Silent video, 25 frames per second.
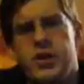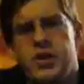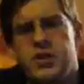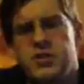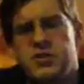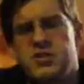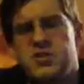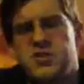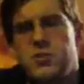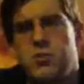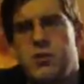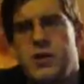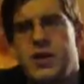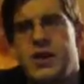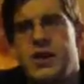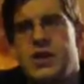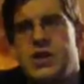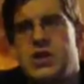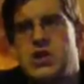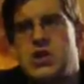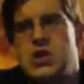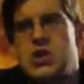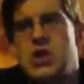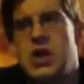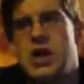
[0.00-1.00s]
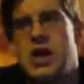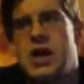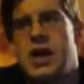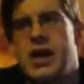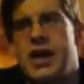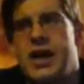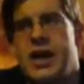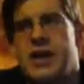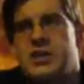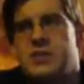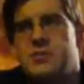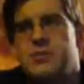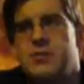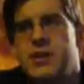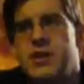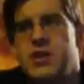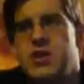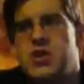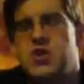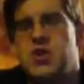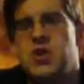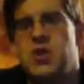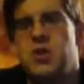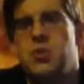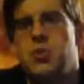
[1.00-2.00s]
or Swedish
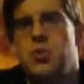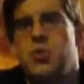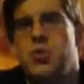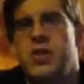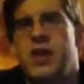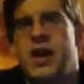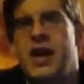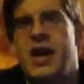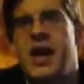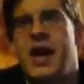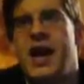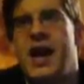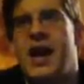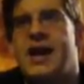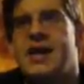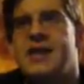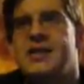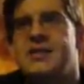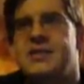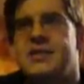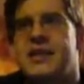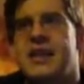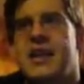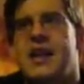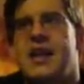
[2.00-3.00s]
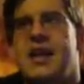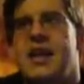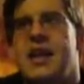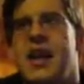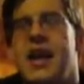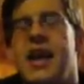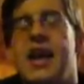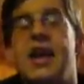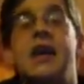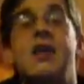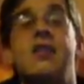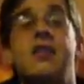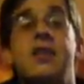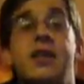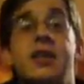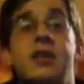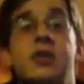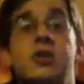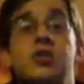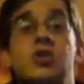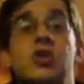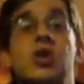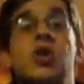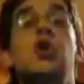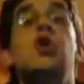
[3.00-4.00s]
expedition that has an
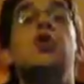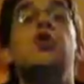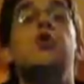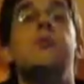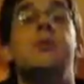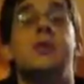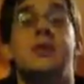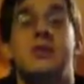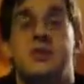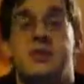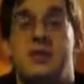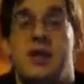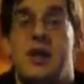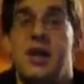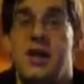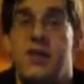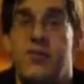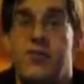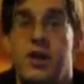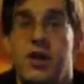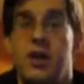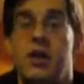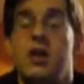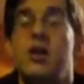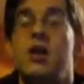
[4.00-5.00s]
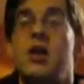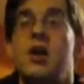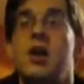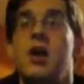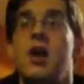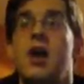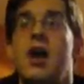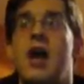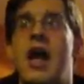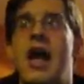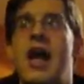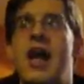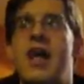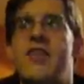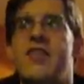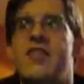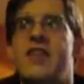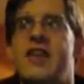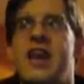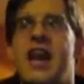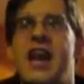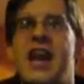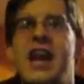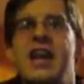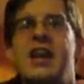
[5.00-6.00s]
alien tomb inside of it. And
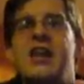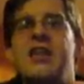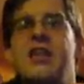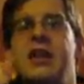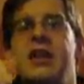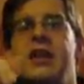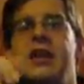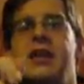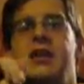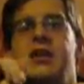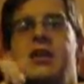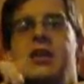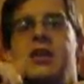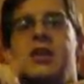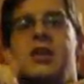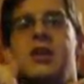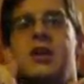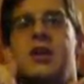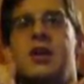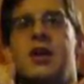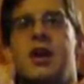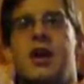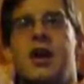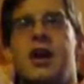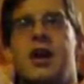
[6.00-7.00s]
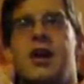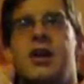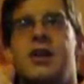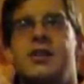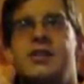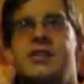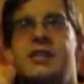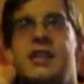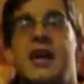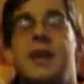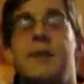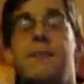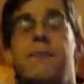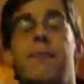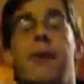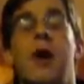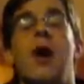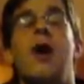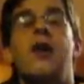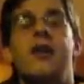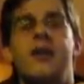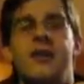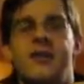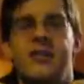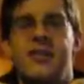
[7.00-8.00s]
the alien dead
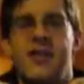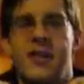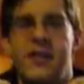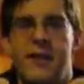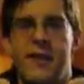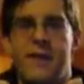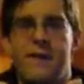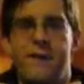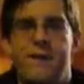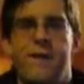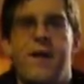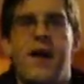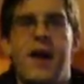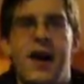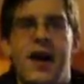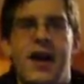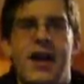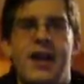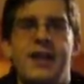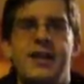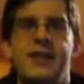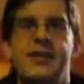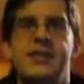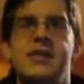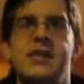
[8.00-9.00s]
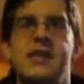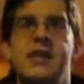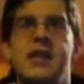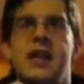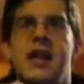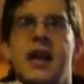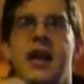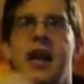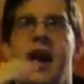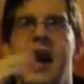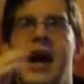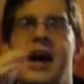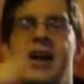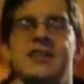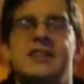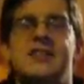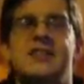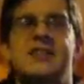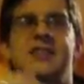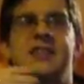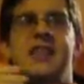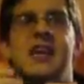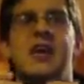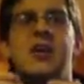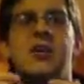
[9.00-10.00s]
body that they find has
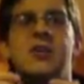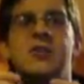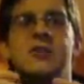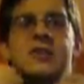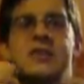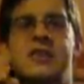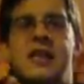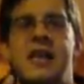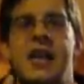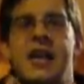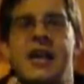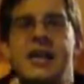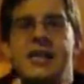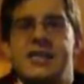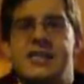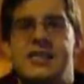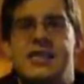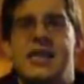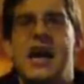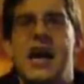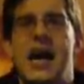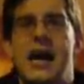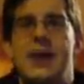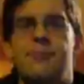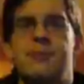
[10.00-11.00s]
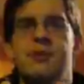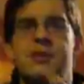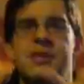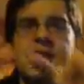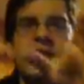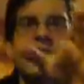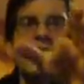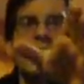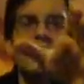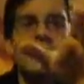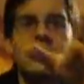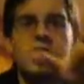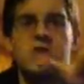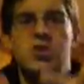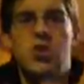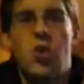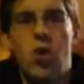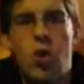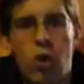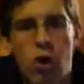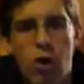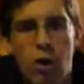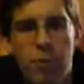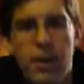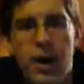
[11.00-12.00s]
cells that adapt and
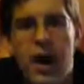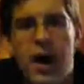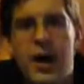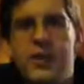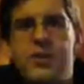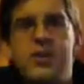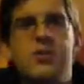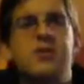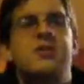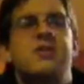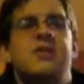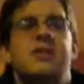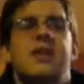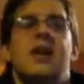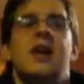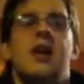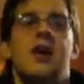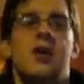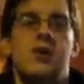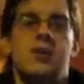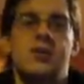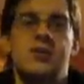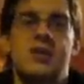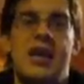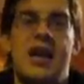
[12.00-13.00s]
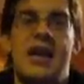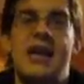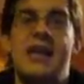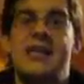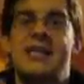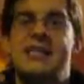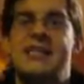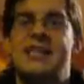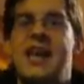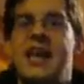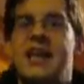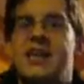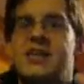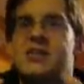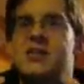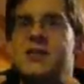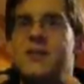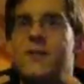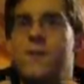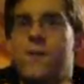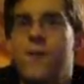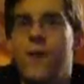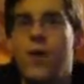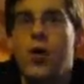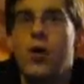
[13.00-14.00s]
absorb other cells, and it takes
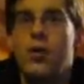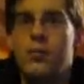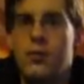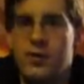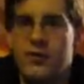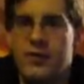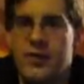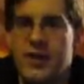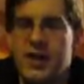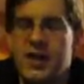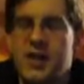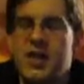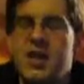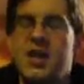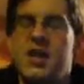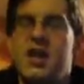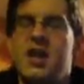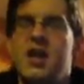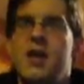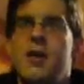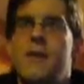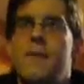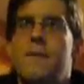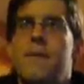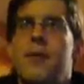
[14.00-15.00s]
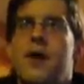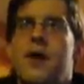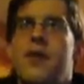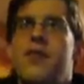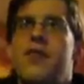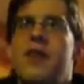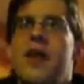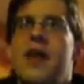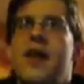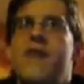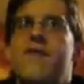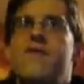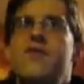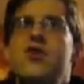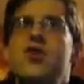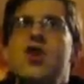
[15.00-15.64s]
the form of it. But they have